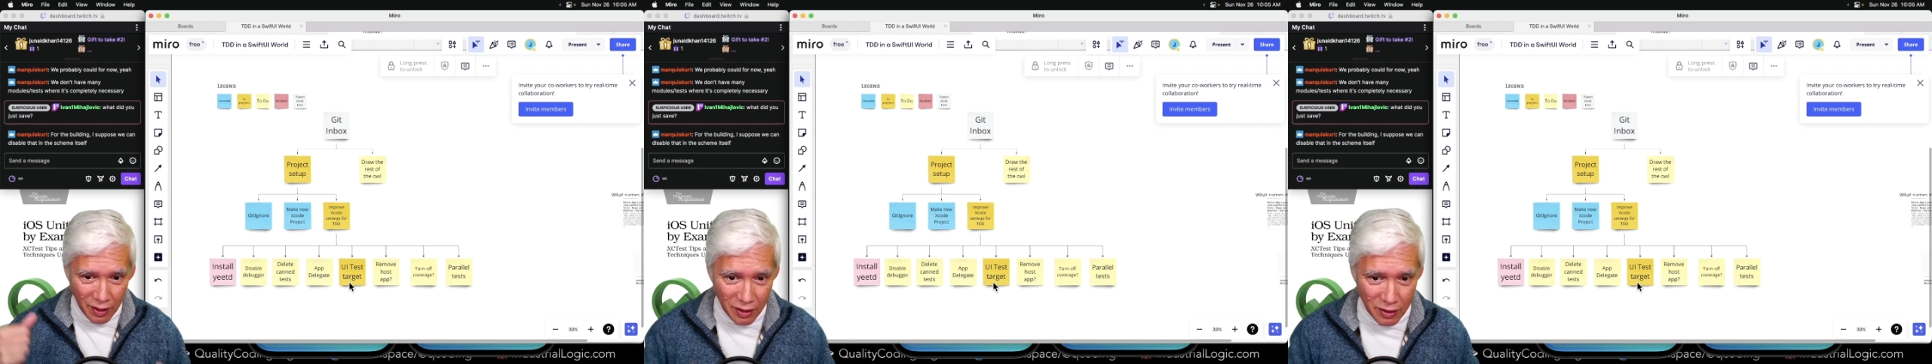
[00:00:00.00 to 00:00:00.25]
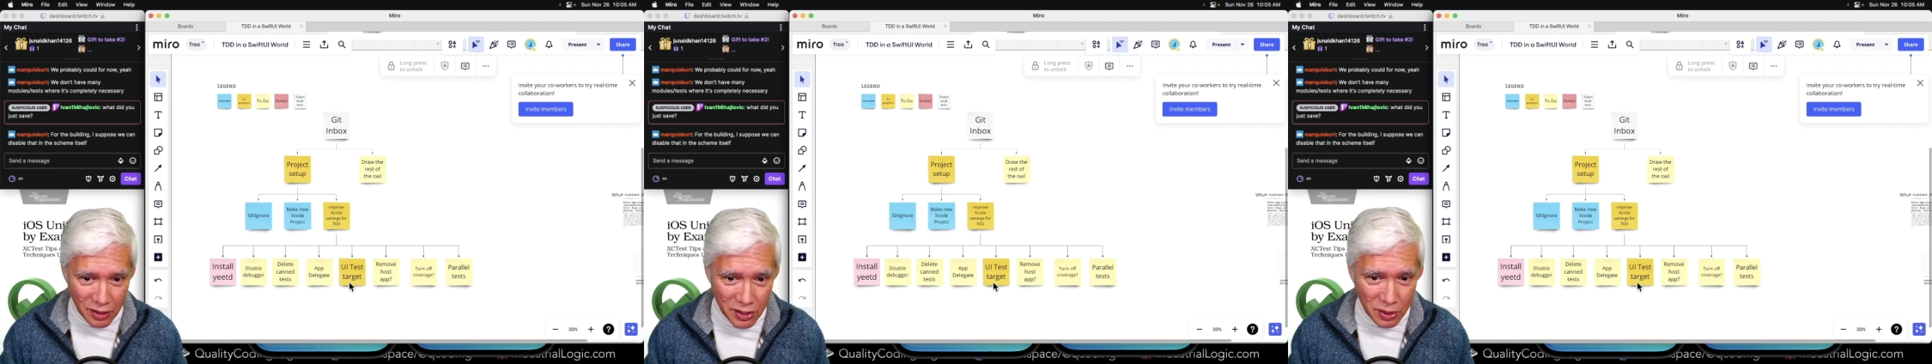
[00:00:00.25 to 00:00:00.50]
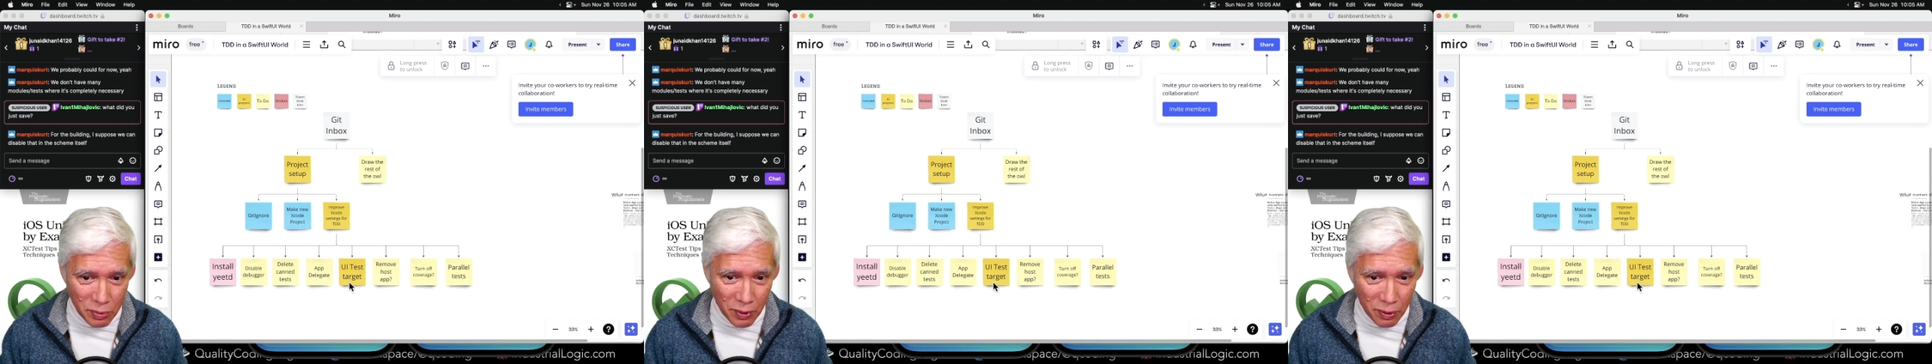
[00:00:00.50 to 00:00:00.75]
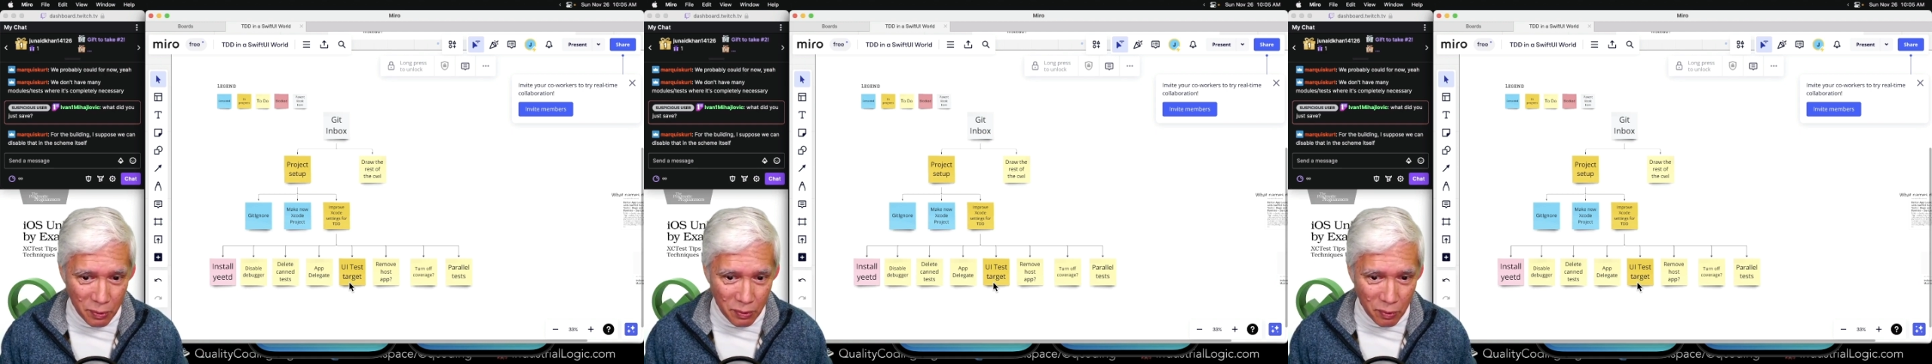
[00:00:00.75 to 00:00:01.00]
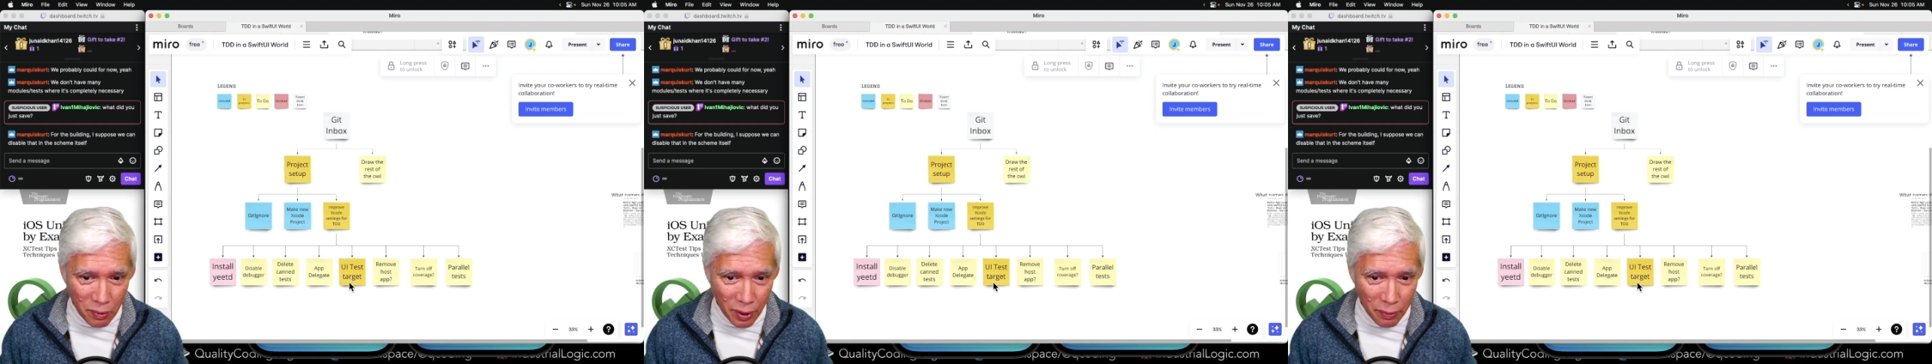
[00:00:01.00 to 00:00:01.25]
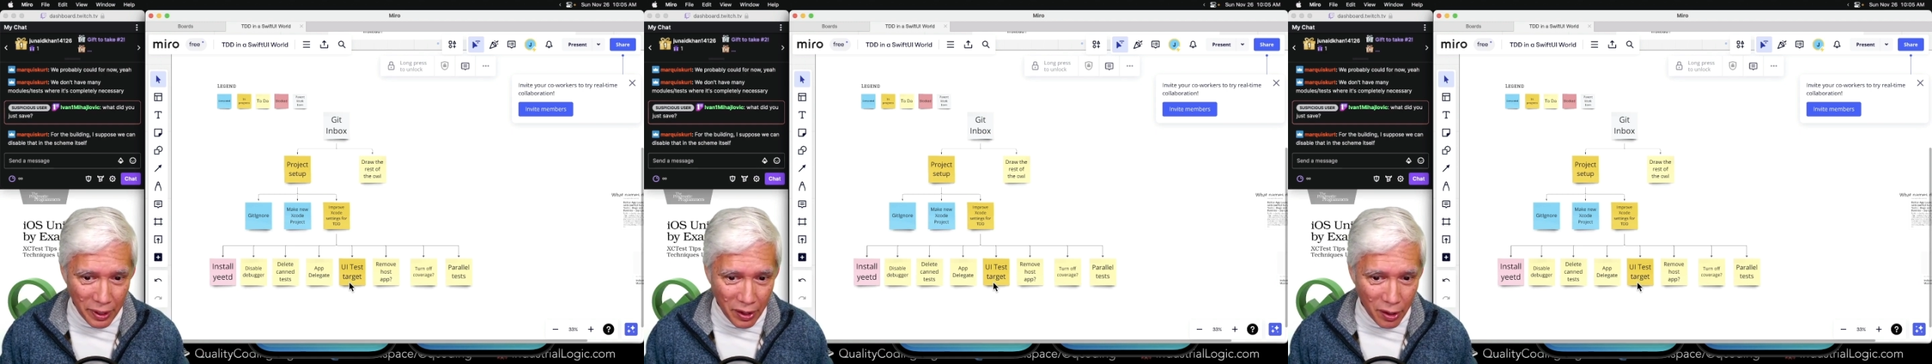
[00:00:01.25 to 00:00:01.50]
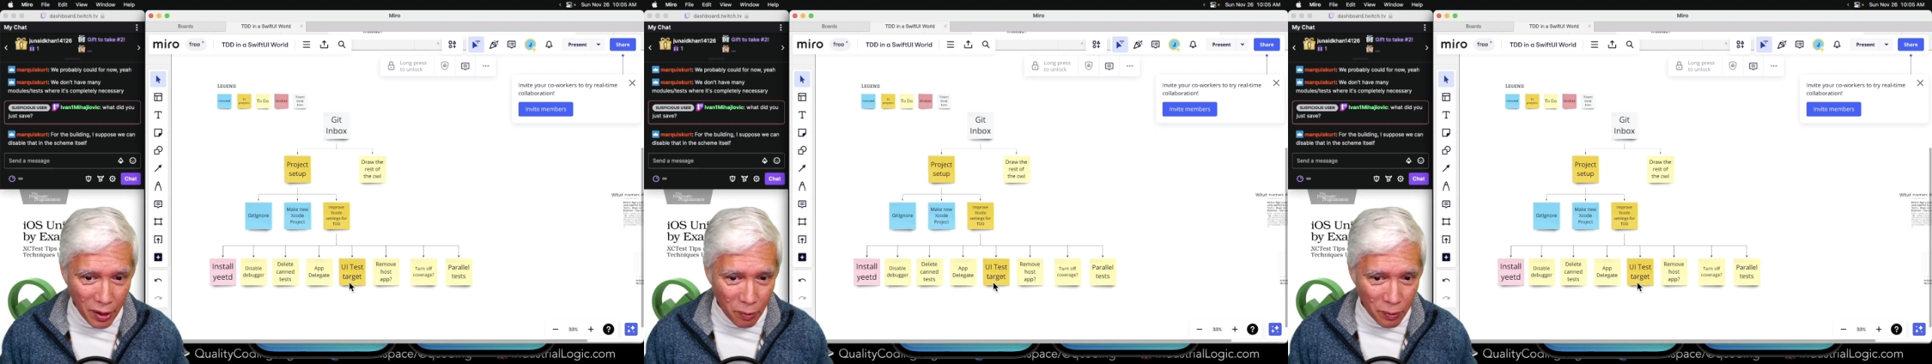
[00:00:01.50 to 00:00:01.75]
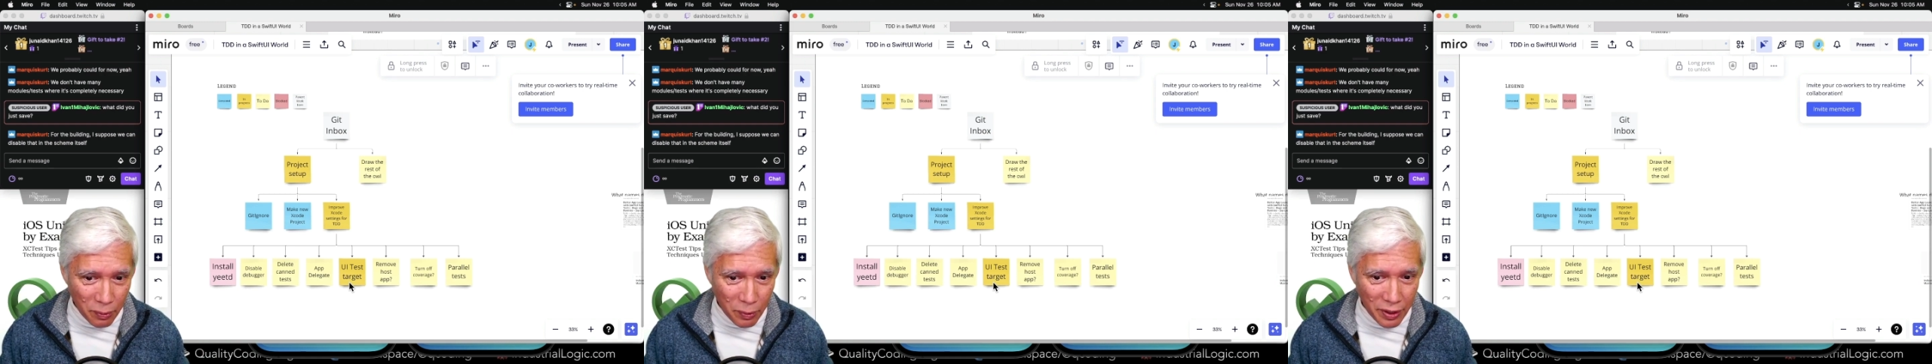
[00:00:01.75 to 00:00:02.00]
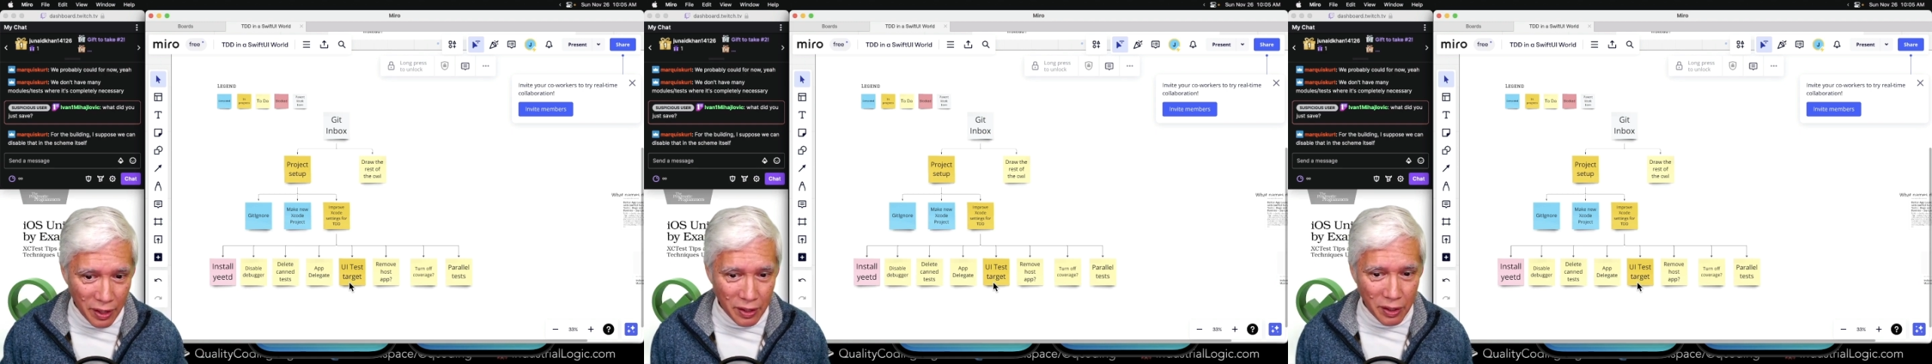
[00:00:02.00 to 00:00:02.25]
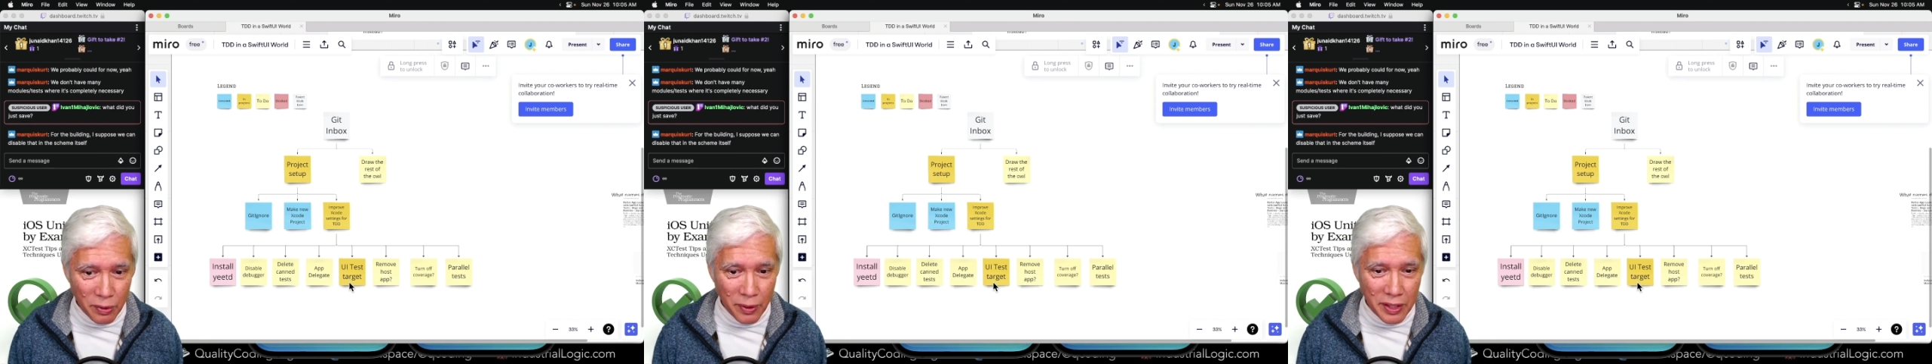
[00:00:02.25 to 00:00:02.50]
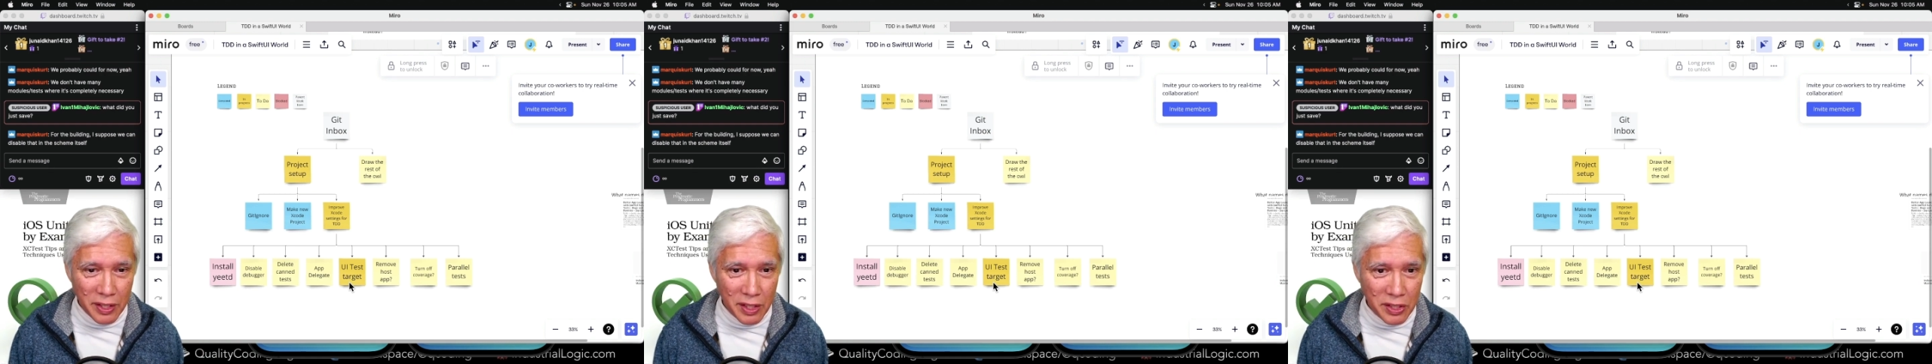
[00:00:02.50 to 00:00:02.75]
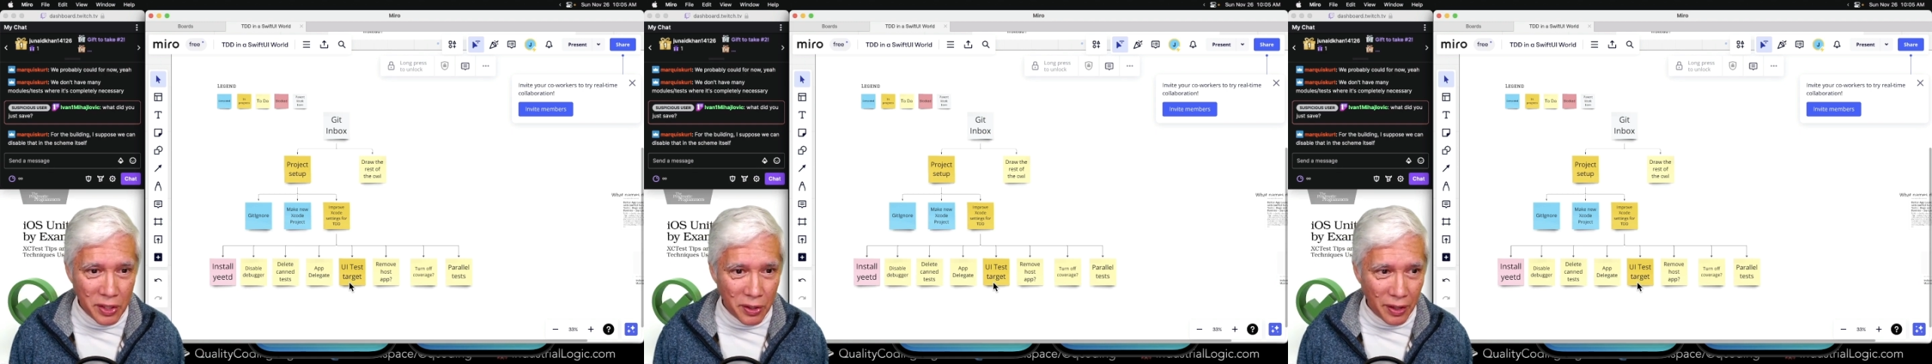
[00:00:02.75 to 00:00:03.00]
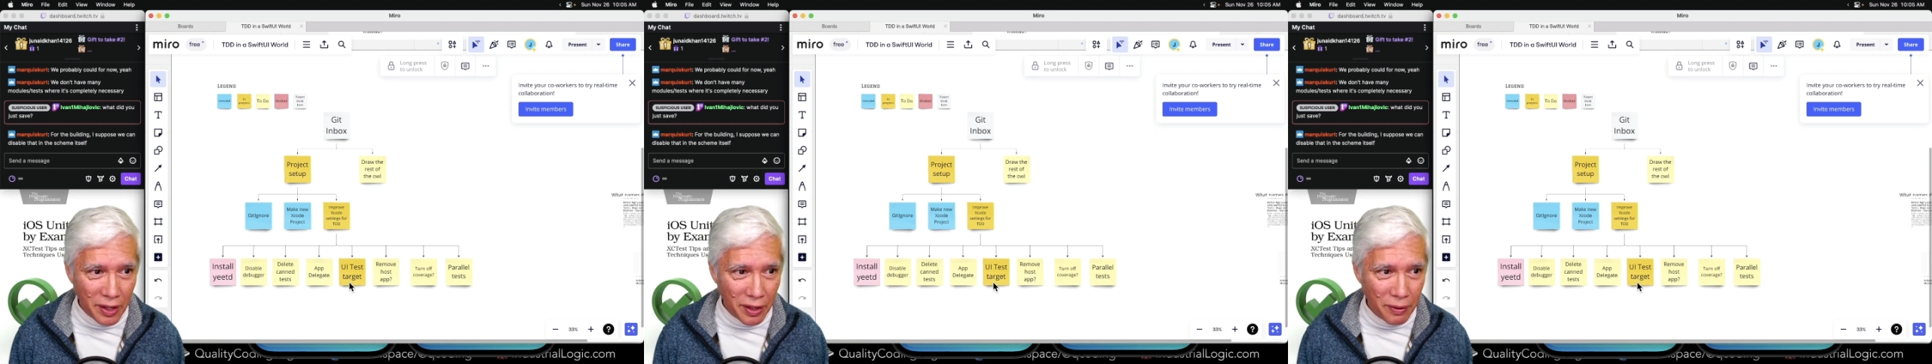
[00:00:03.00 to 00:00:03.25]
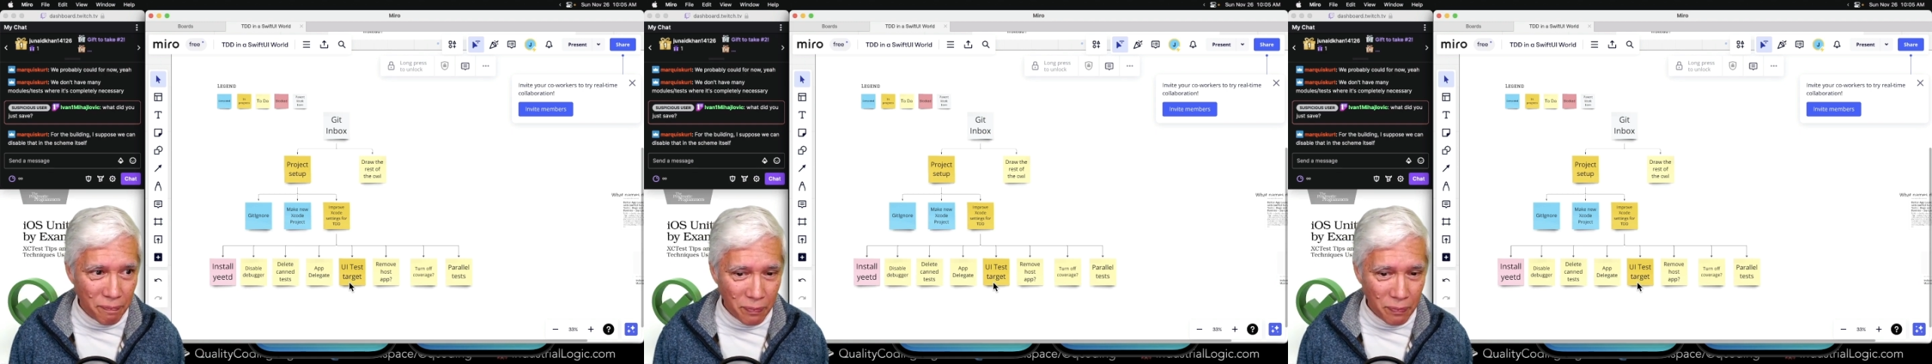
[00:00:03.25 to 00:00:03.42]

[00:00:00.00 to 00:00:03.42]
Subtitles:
this is where we are. We're working on UI test target,